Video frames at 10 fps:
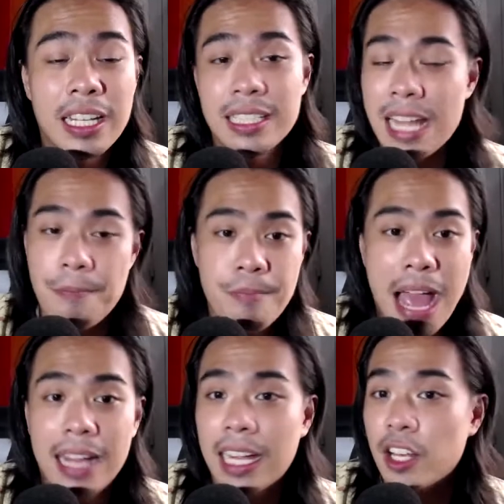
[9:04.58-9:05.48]
step
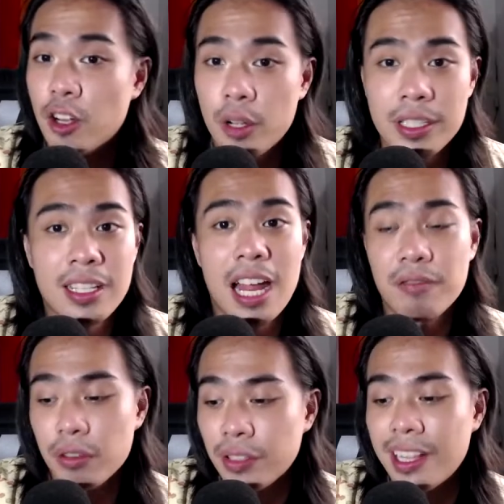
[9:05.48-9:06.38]
back, and you're always gonna have
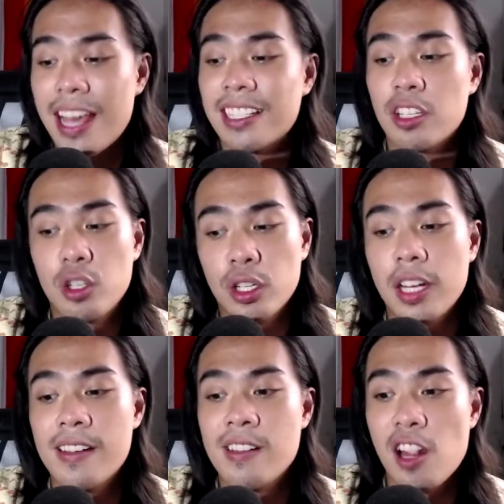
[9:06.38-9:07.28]
to realize that you're
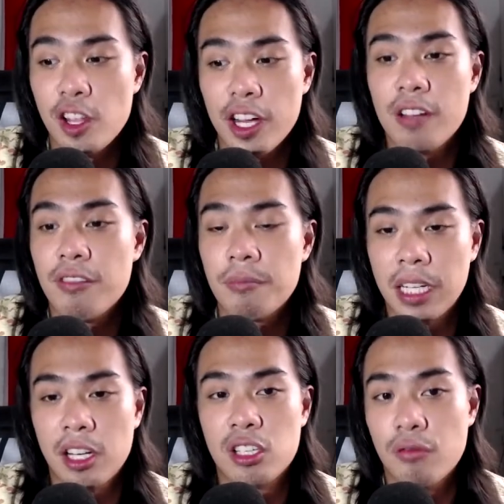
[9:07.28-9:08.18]
gonna learn from
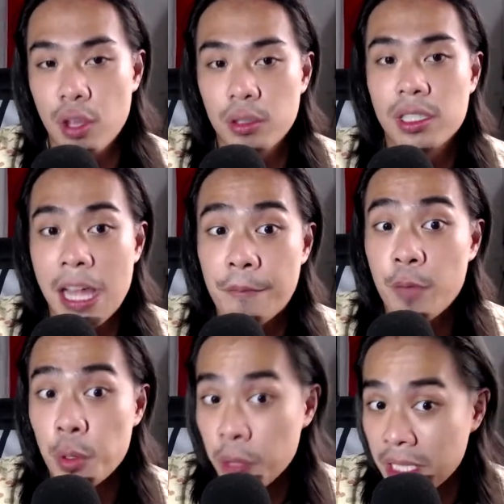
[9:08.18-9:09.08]
each of those step
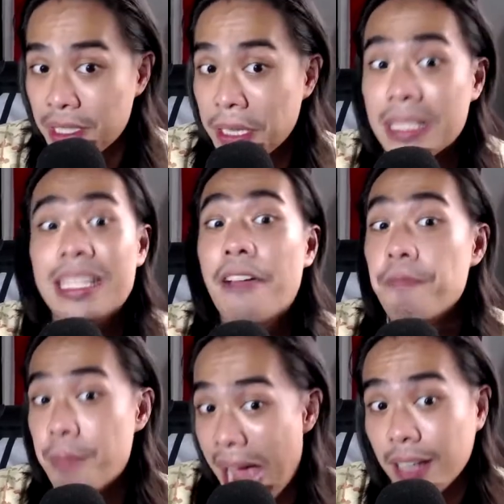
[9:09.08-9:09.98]
forwards and step
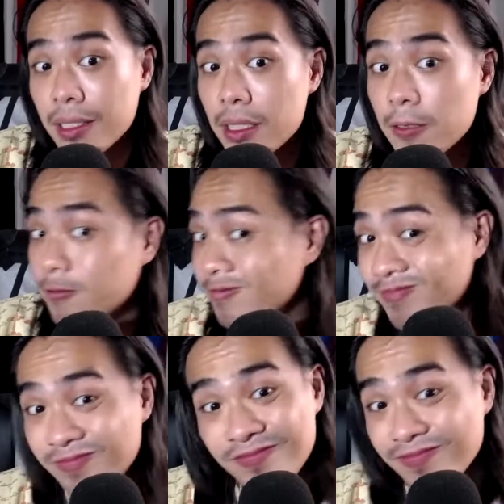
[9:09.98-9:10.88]
backs.
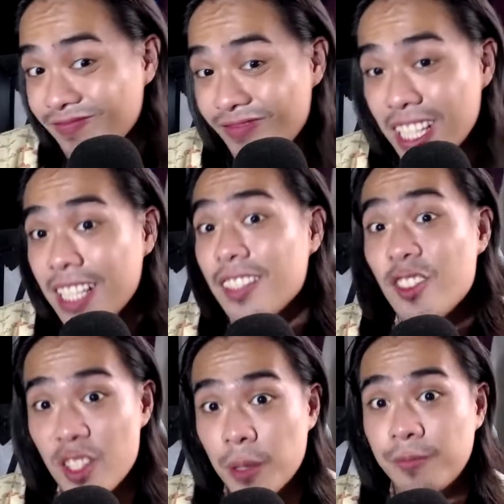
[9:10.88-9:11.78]

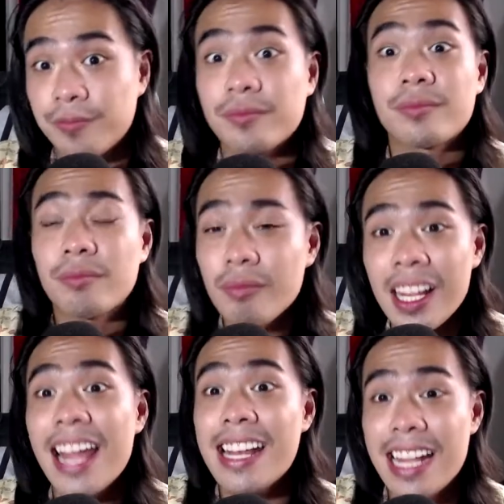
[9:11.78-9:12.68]
So,
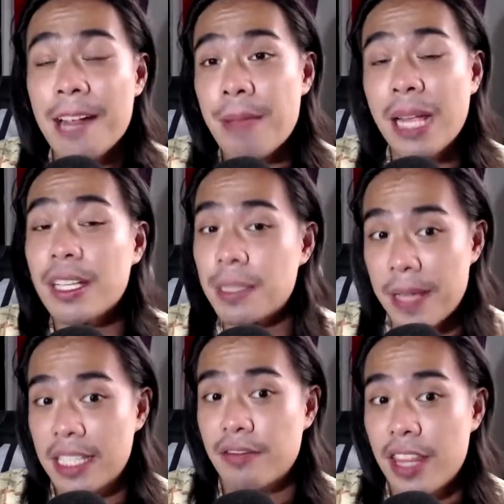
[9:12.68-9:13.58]
and that I make a
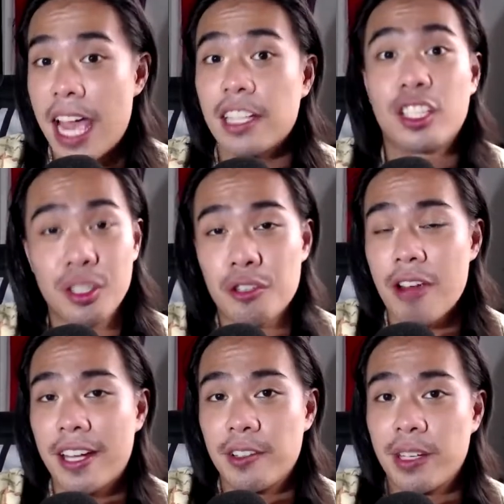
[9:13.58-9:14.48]
space for that. You
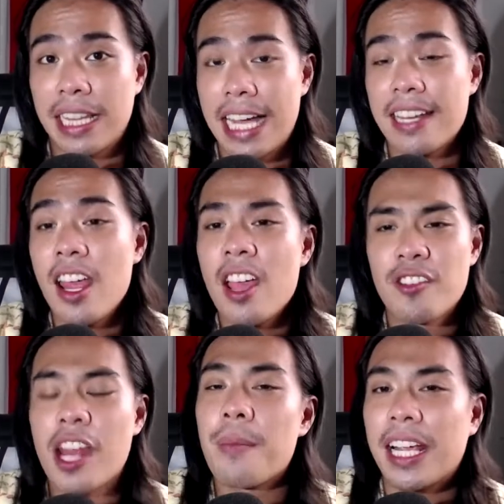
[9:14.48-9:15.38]
try doing that.
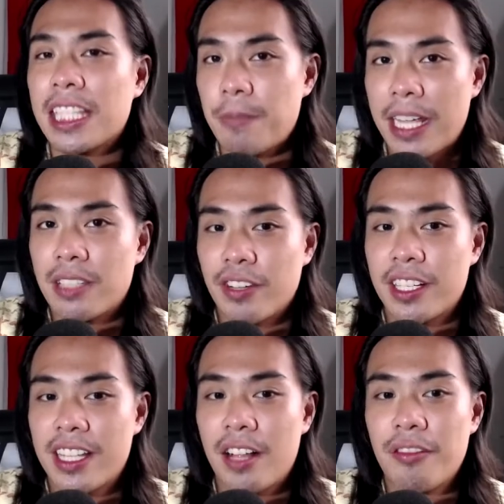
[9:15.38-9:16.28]
Try to make a space for
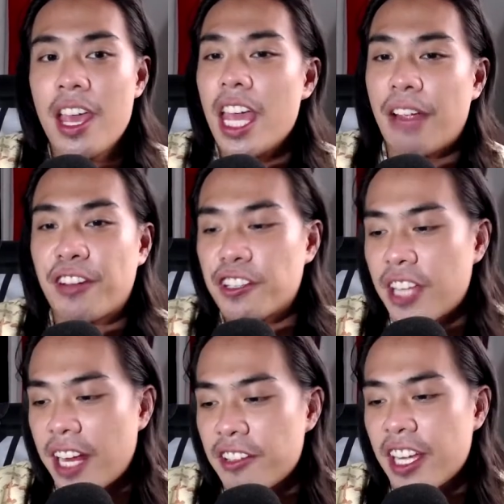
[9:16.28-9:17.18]
yourself. If you're
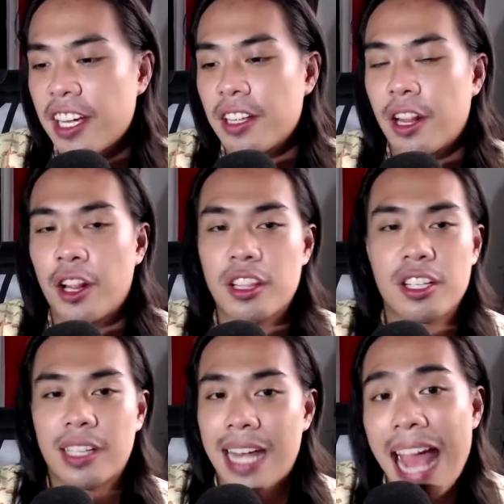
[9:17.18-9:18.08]
changing on
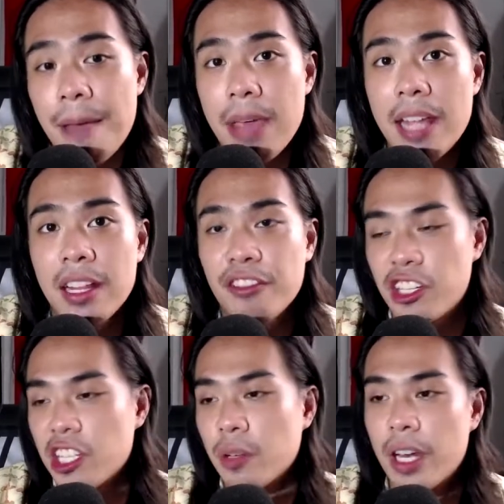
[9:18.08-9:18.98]
certain habit, if you're
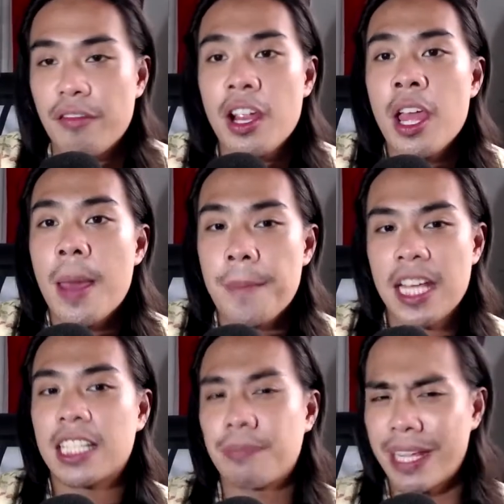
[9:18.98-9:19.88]
changing whatever, make
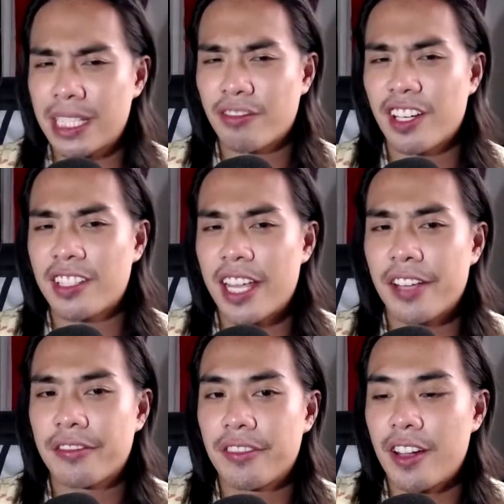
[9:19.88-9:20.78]
a space for yourself.
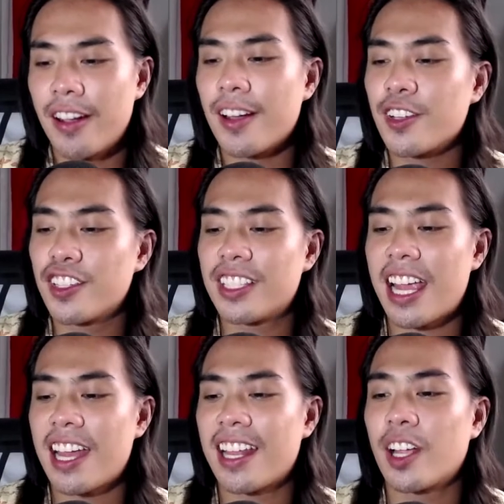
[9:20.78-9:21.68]

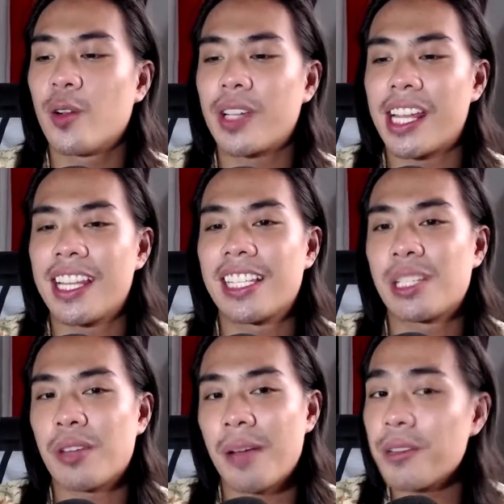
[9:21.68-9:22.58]
Understand like, okay, this is
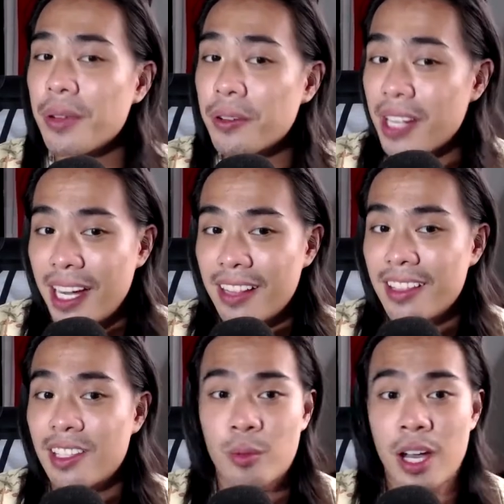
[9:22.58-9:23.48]
what I'm doing right,
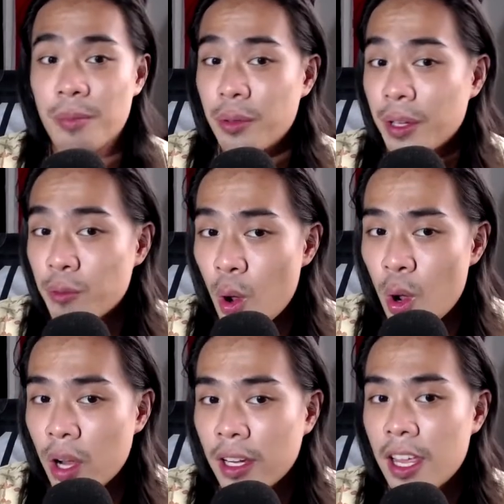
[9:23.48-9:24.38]
this is what I'm doing
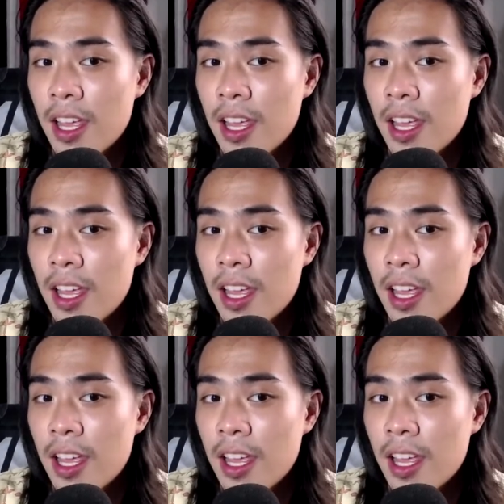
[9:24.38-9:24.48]
wrong,